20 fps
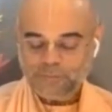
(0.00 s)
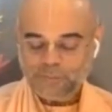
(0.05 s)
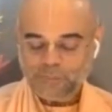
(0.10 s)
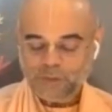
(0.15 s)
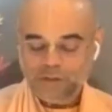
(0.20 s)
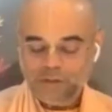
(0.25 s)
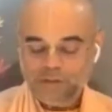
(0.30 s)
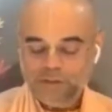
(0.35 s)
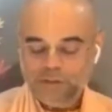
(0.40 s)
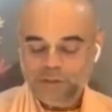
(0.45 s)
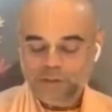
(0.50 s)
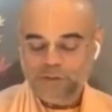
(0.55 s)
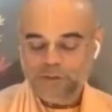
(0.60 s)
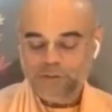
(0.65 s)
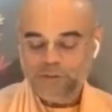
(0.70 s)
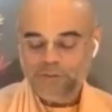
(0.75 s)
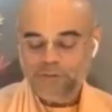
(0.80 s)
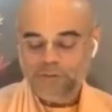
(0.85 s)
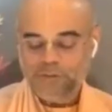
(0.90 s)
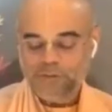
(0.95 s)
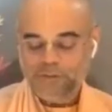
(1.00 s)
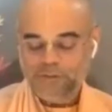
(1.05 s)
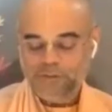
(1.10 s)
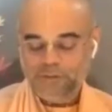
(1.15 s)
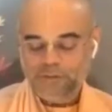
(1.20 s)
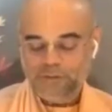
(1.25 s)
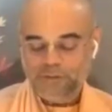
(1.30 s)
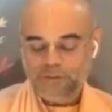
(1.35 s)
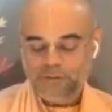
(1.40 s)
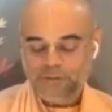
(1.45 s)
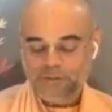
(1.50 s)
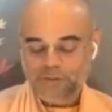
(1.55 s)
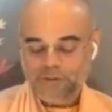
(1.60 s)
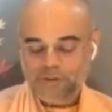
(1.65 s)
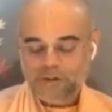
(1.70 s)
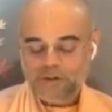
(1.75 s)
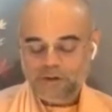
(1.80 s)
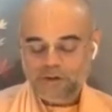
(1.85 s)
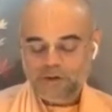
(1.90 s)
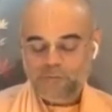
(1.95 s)
So,
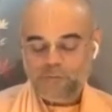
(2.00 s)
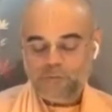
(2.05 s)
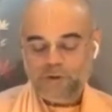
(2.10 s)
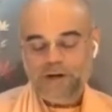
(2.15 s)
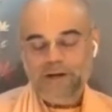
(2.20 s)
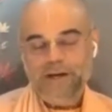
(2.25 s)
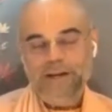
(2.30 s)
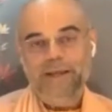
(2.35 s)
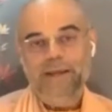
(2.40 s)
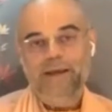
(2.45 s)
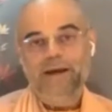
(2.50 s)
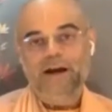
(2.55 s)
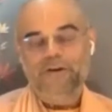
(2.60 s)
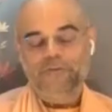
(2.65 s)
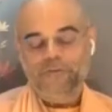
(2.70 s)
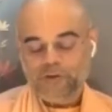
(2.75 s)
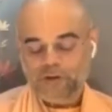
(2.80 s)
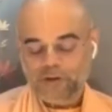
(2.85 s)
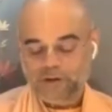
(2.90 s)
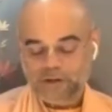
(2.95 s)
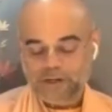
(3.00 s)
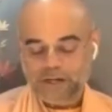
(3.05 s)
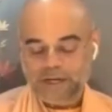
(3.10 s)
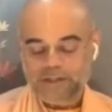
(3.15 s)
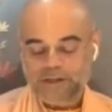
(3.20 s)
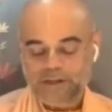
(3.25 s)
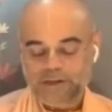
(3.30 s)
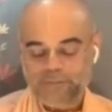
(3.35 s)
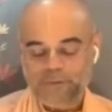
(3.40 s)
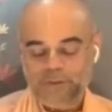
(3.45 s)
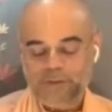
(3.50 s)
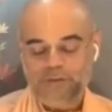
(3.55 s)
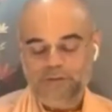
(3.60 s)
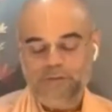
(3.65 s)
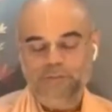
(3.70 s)
one day after Radharaman